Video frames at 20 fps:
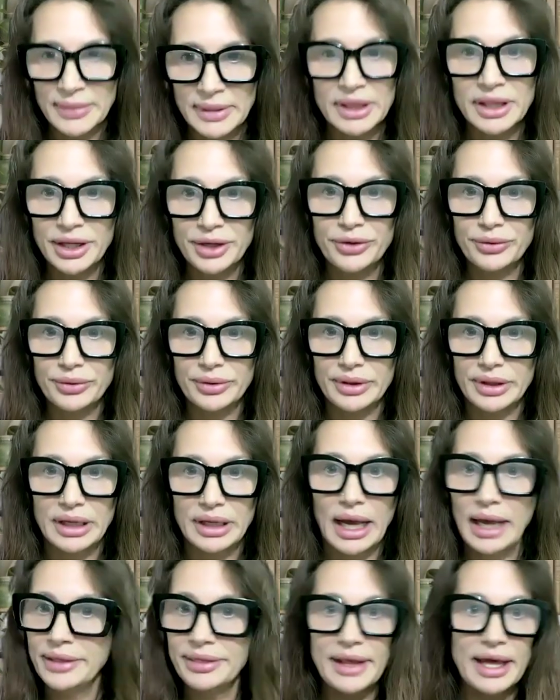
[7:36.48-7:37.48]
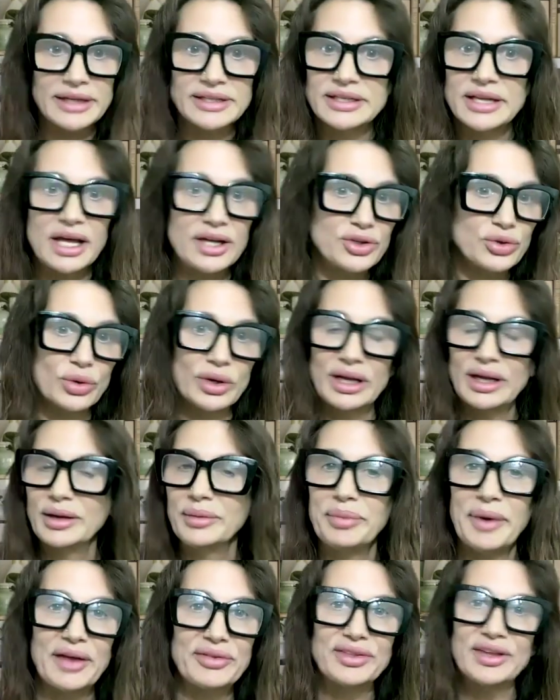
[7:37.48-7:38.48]
Literally. And that's not talking
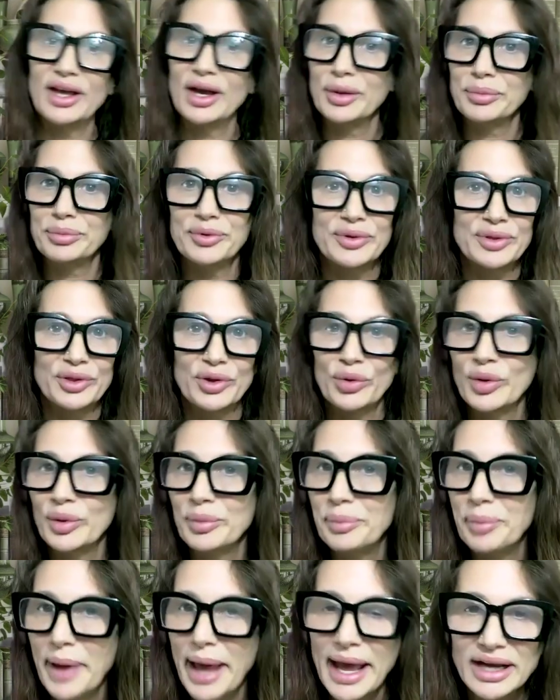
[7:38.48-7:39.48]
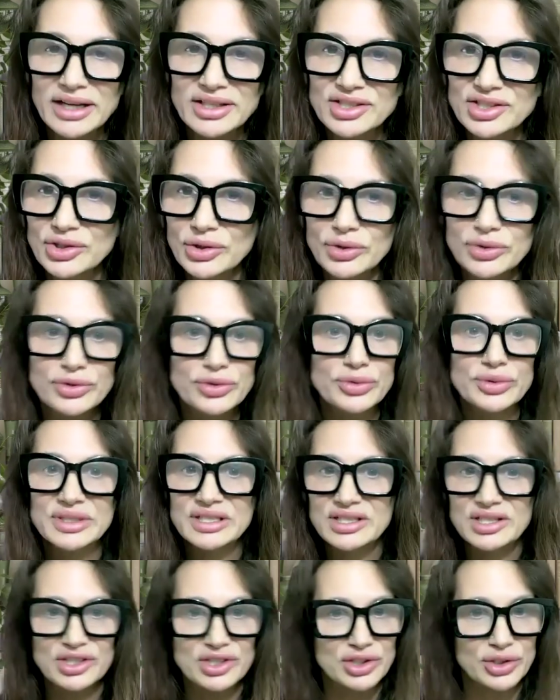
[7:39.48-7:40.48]
about the upper and lower back
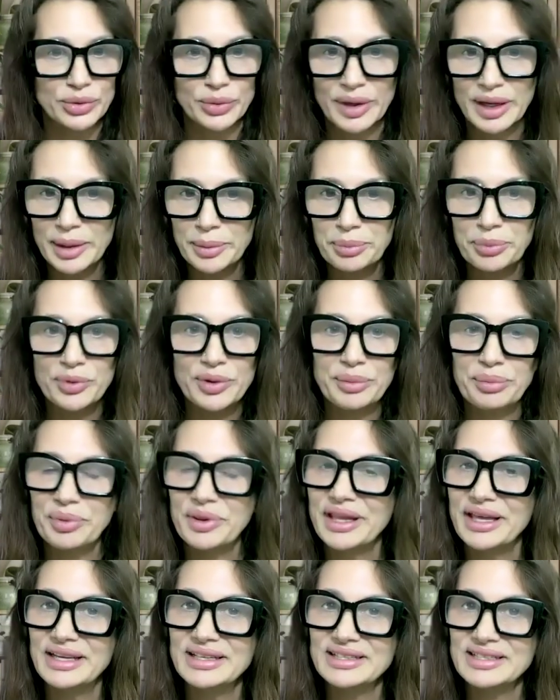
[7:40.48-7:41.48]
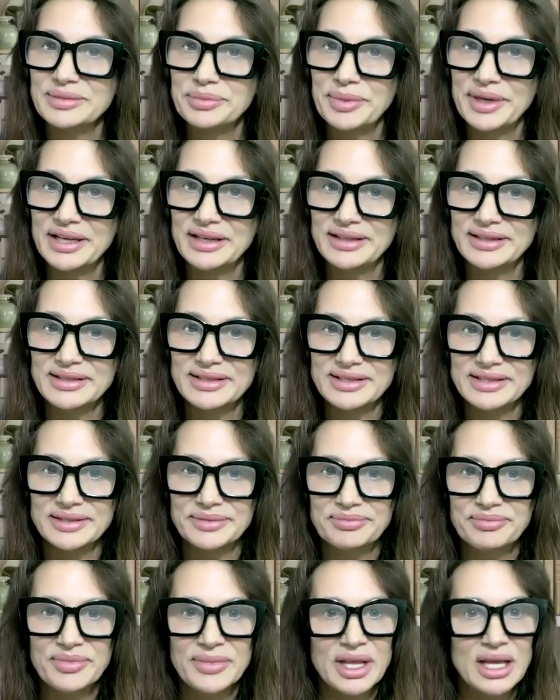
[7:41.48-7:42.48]
surgeries, the 2 hip replacements,
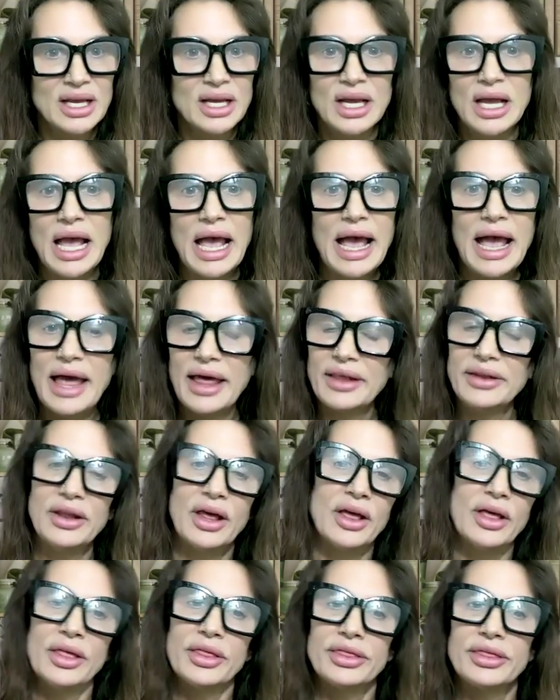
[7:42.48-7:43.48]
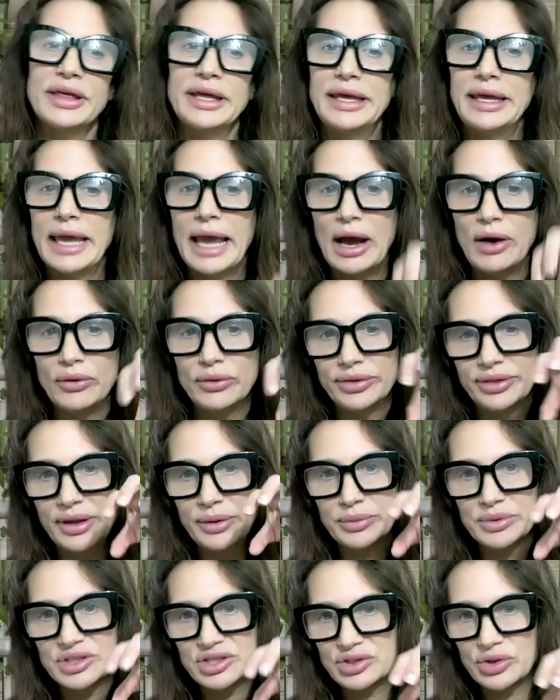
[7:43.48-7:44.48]
and the gout
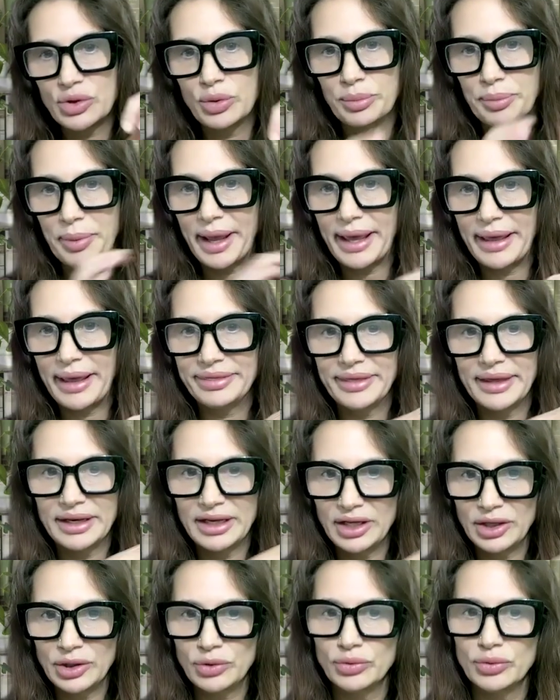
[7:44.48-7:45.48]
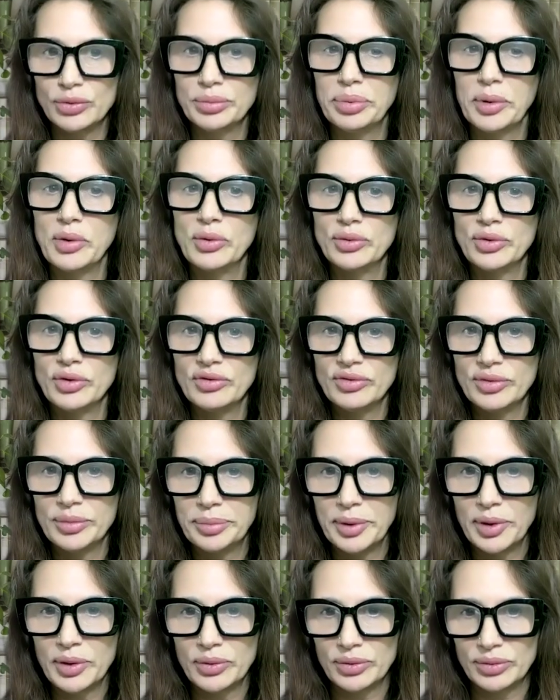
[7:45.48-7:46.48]
that was so bad that he grew bone over
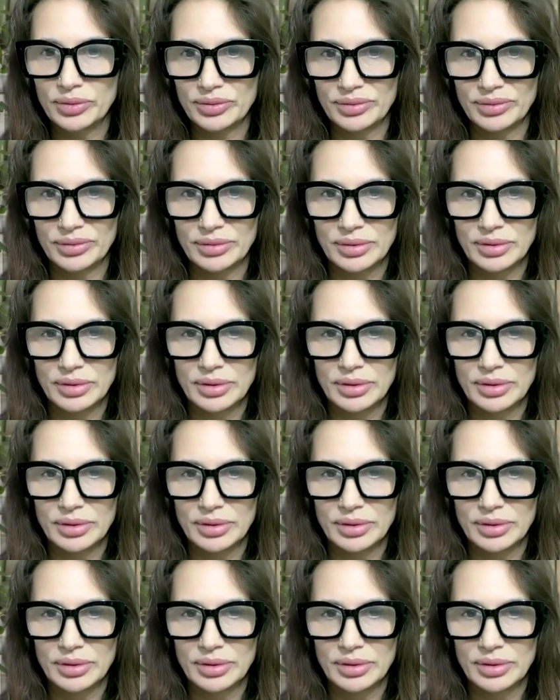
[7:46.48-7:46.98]
bone.